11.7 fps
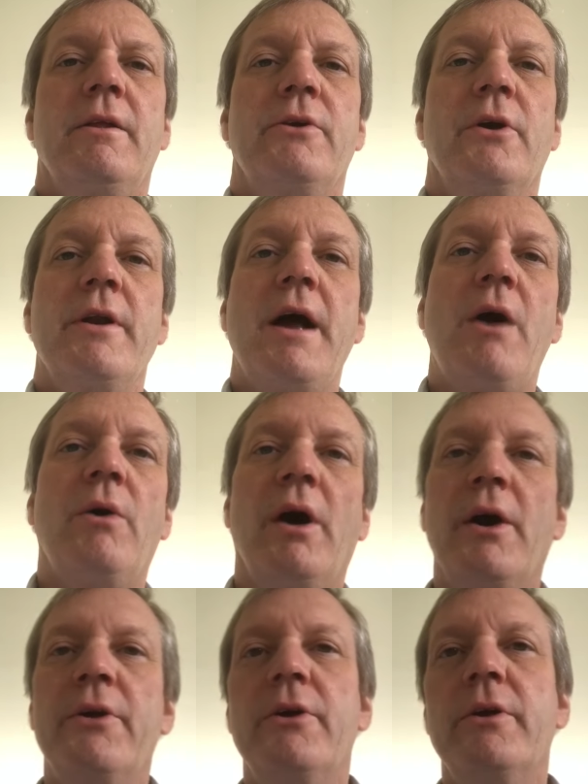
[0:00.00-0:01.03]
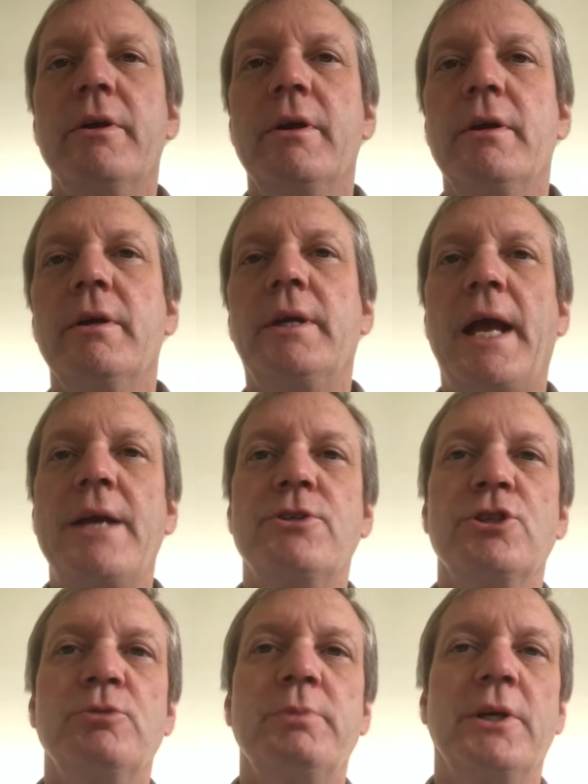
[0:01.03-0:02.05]
There are now 100
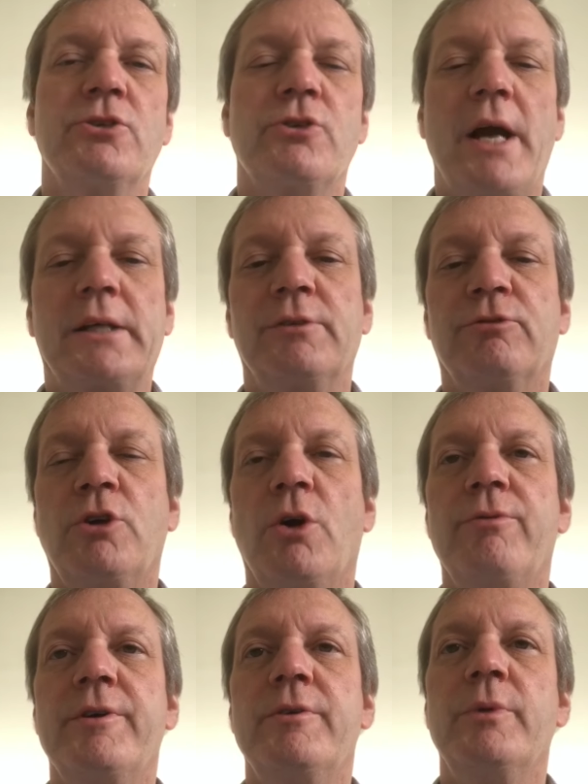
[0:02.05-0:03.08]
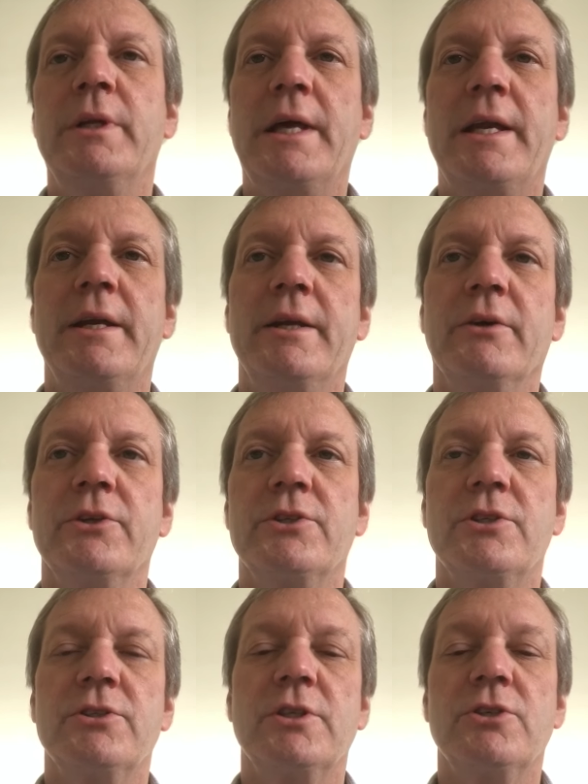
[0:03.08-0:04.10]
cases being tracked of COVID related
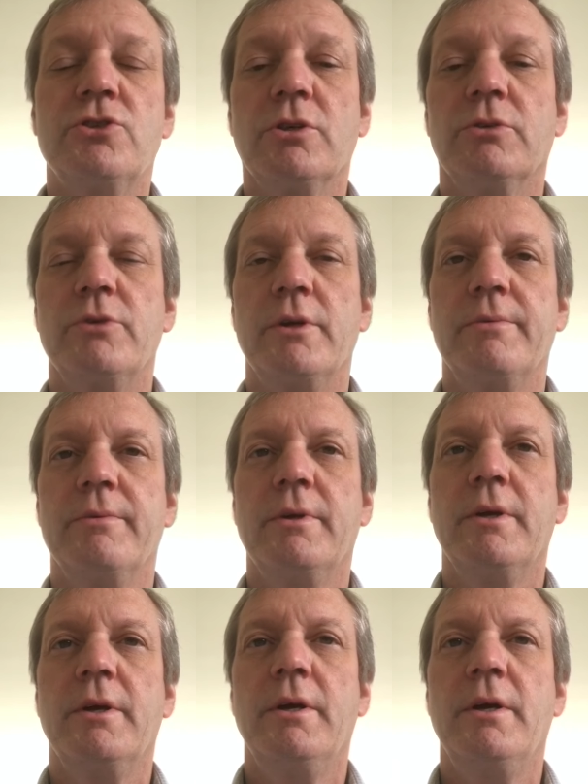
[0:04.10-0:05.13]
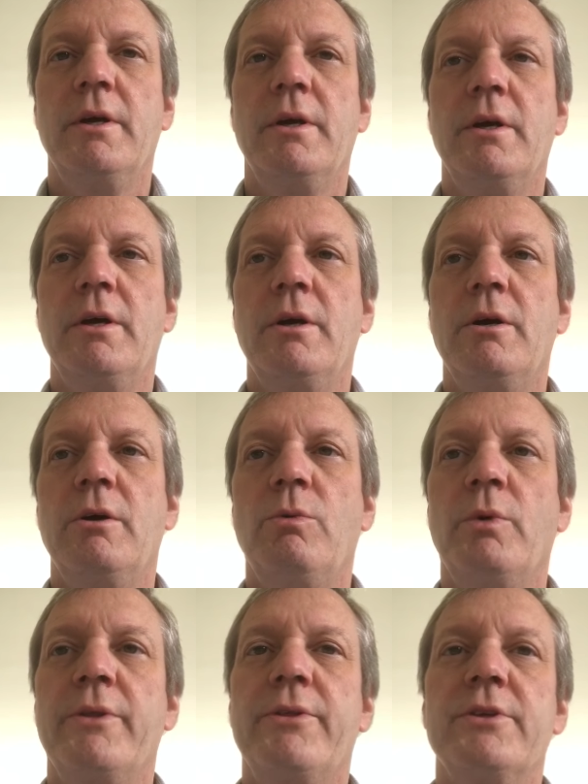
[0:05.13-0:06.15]
illnesses in children
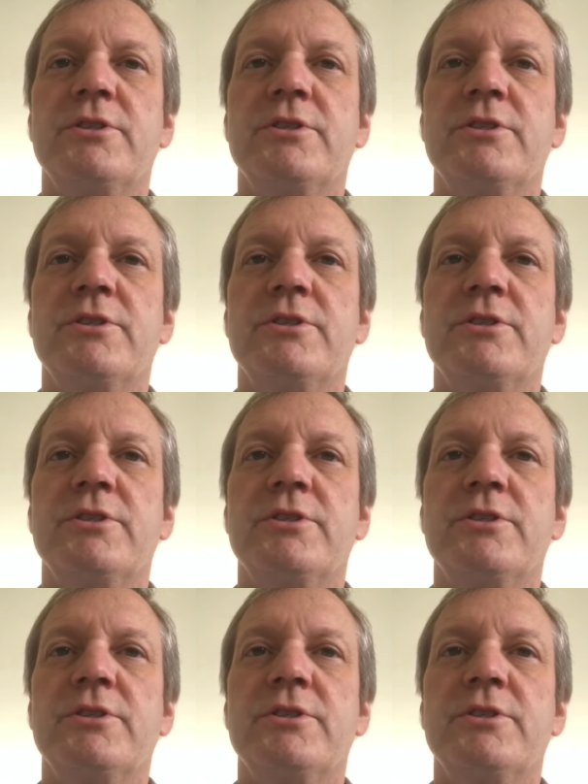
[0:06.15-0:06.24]
with